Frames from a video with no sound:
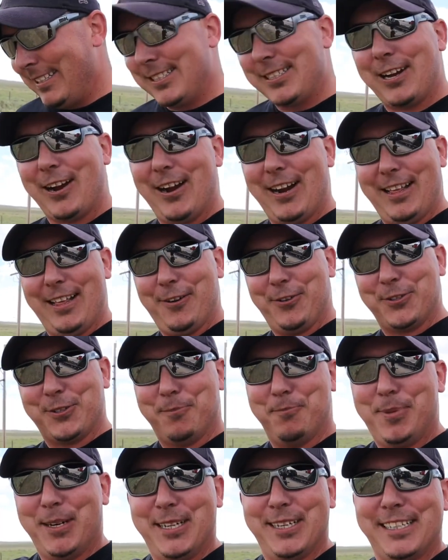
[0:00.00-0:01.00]
sorry, that was a
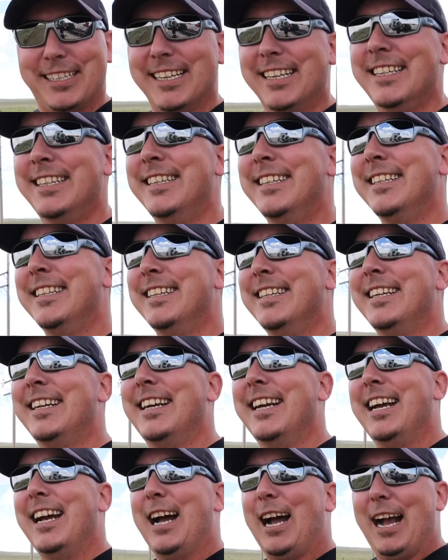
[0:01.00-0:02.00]
bug.
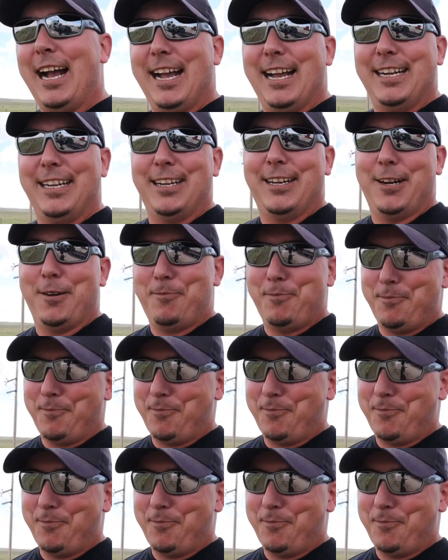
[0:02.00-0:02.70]
I ended up